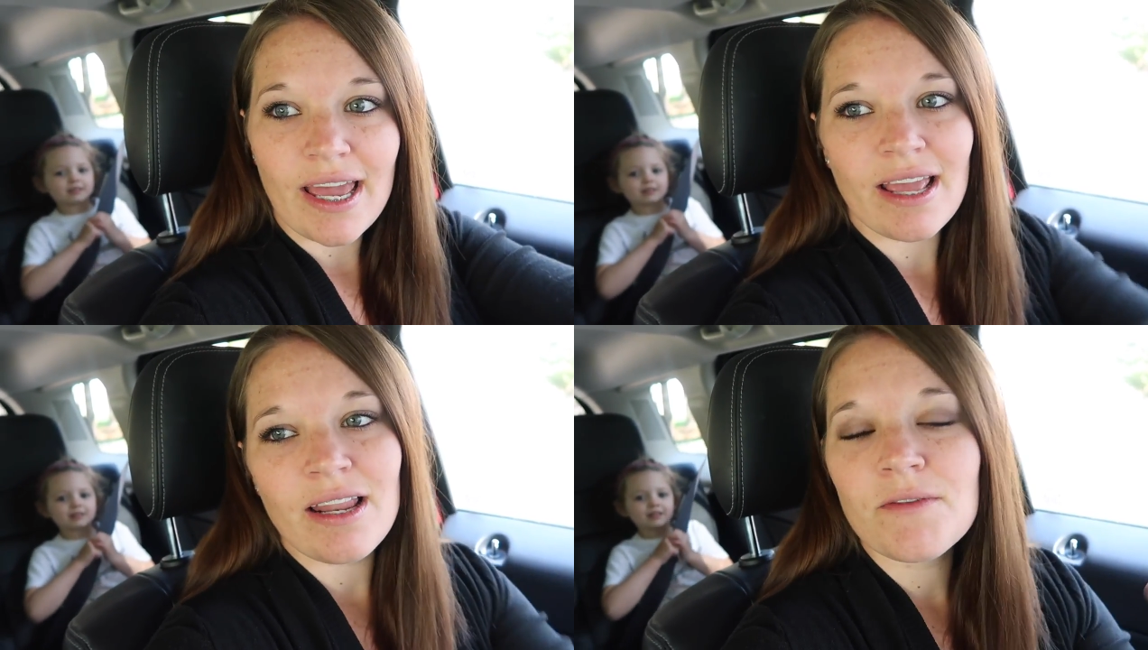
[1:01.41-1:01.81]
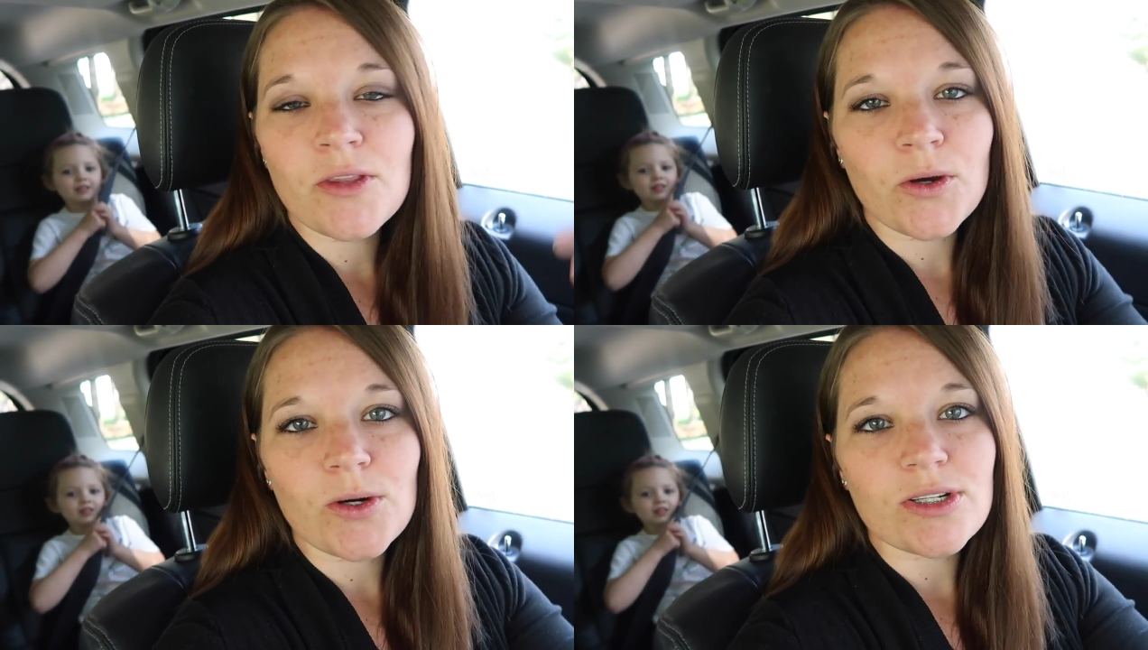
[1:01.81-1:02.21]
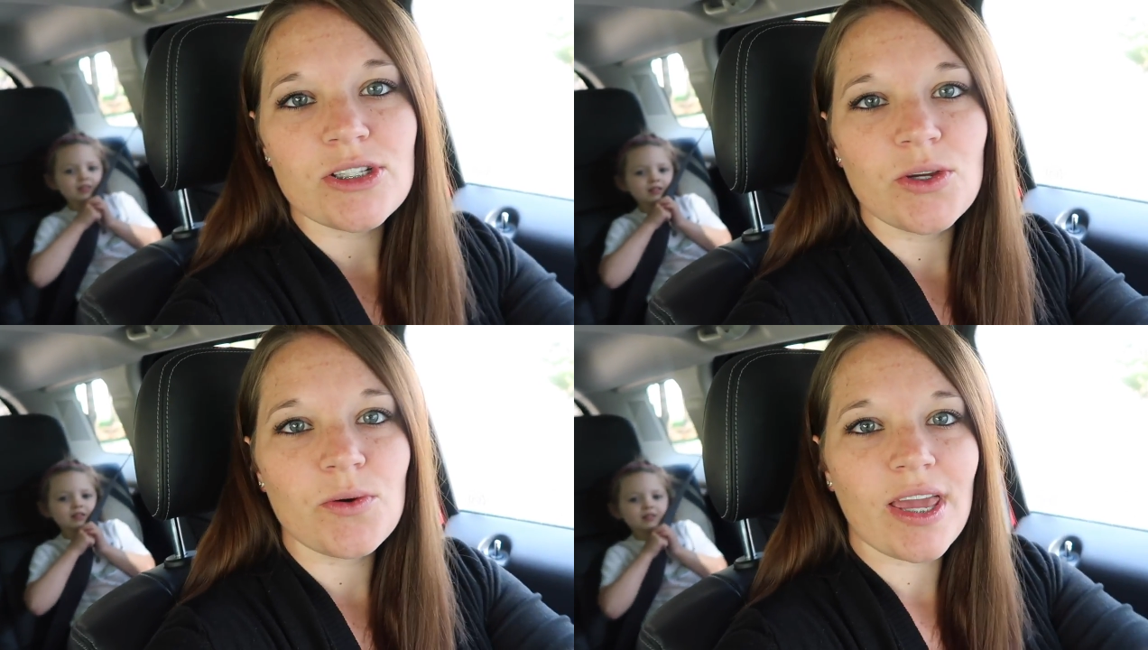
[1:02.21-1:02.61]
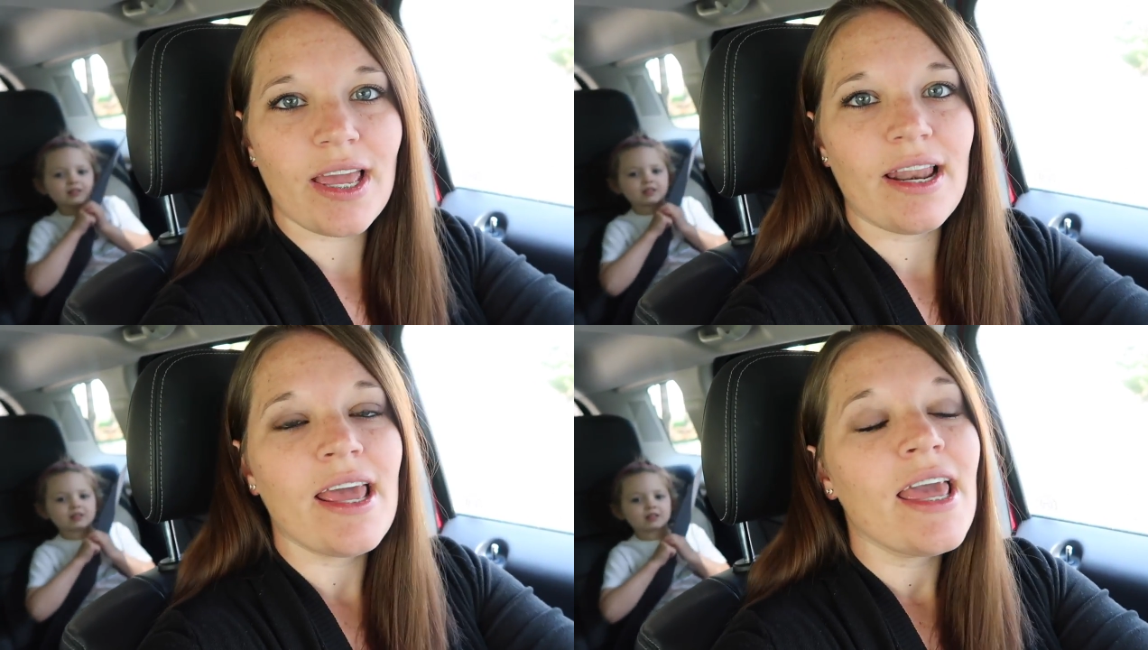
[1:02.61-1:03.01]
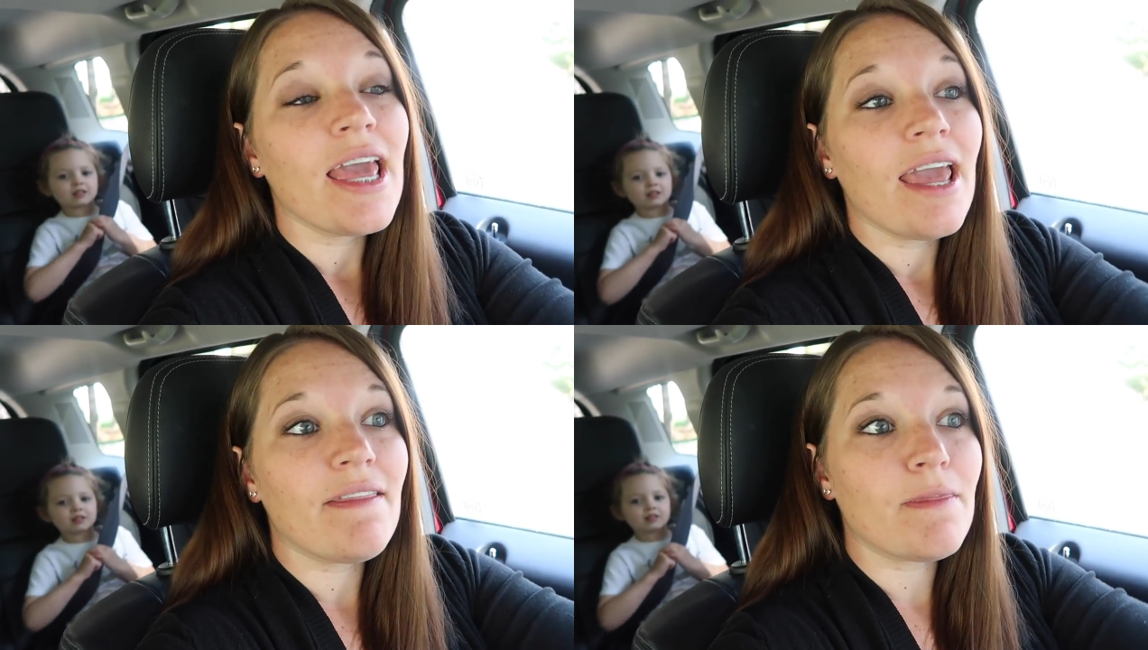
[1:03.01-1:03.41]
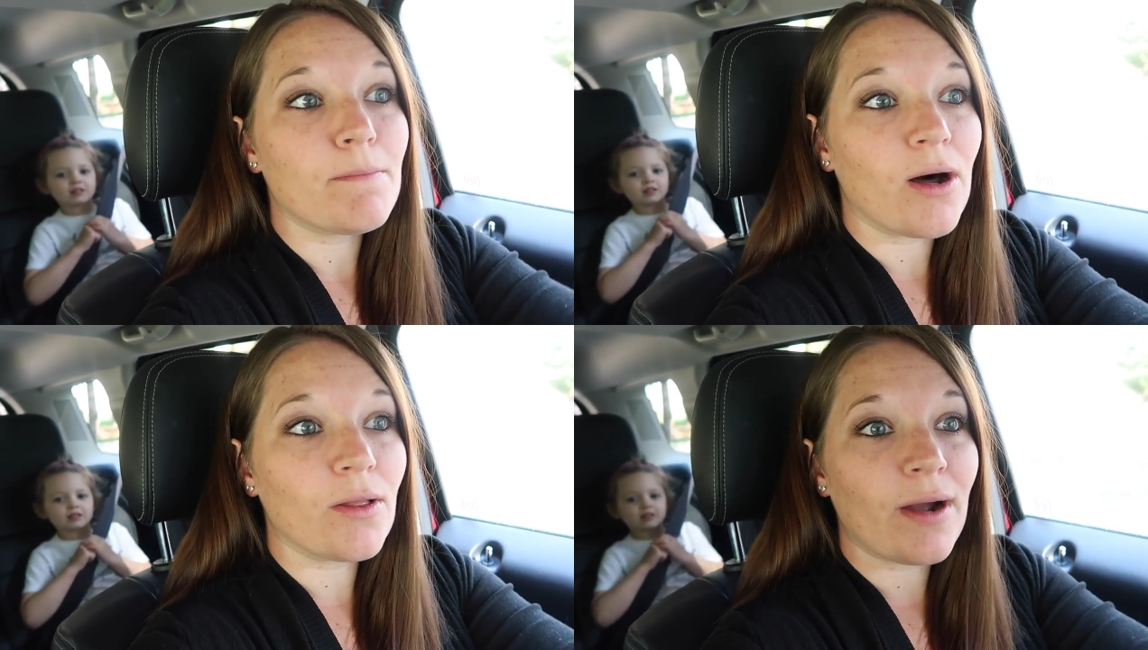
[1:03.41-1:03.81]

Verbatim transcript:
Speaker 1: and even the girls too, can hit the ball